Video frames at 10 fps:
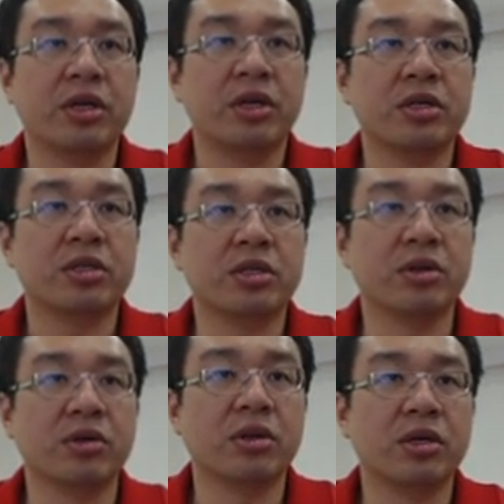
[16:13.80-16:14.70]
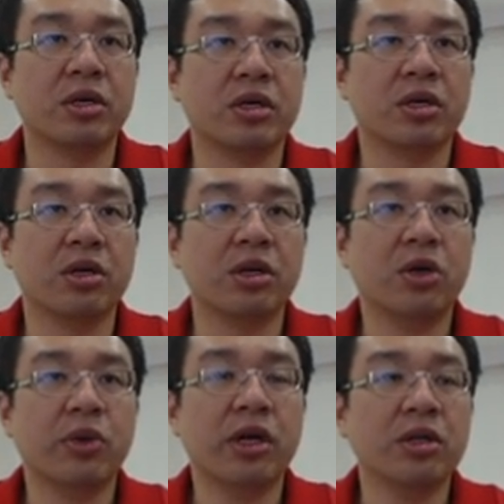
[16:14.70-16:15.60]
So the only
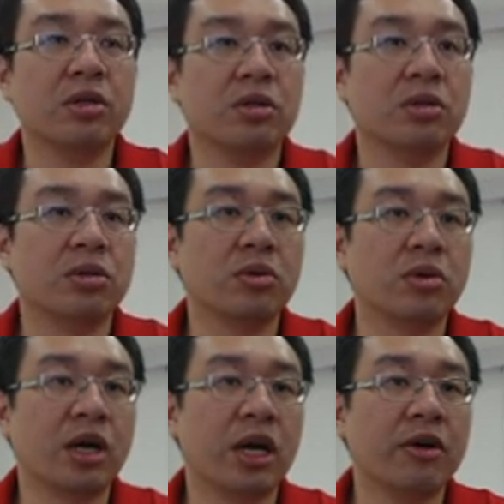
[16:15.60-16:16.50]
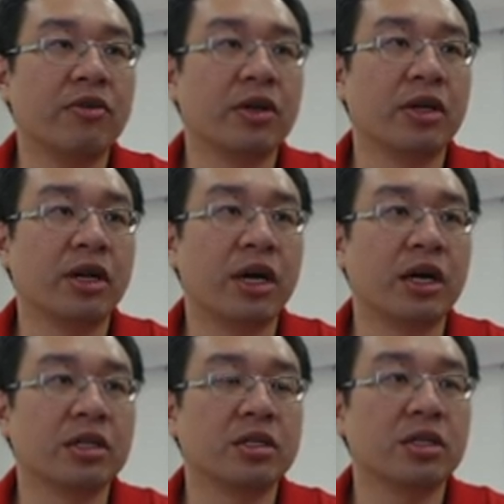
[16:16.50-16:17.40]
way to have a
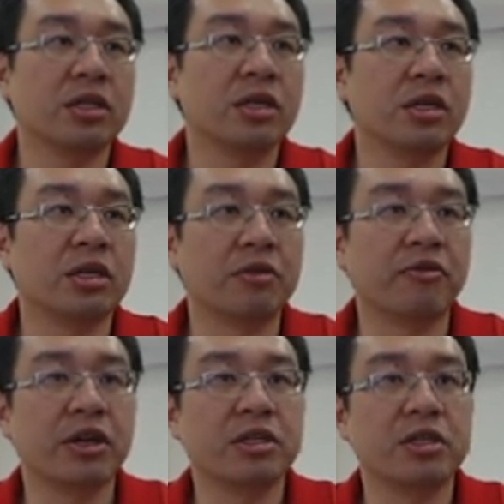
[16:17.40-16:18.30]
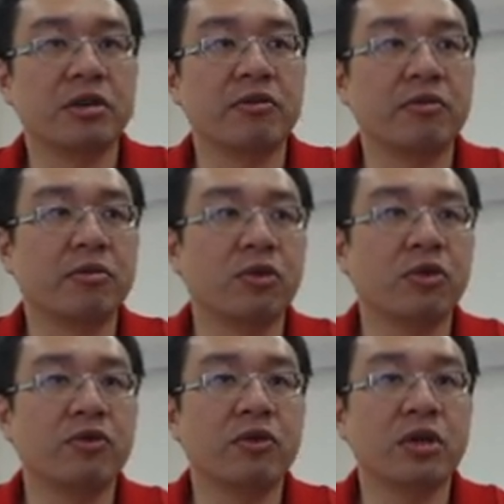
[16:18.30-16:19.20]
nice defensive move
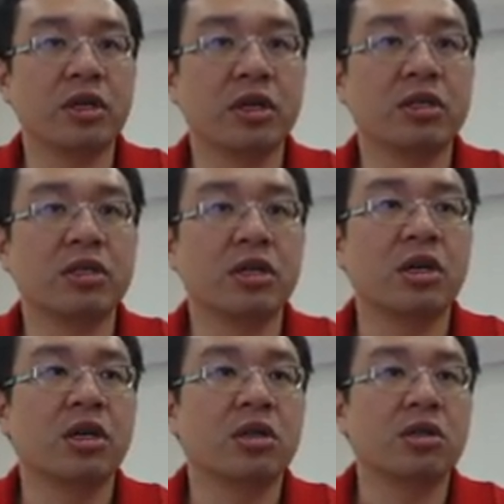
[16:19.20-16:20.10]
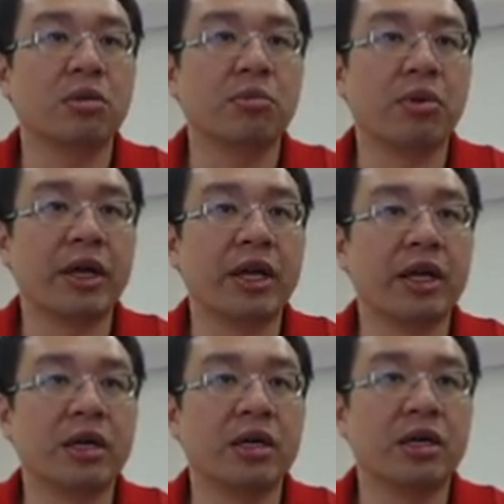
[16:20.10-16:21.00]
is to play
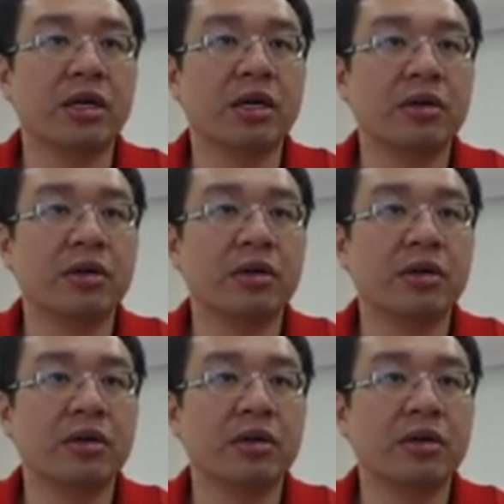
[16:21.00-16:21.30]
a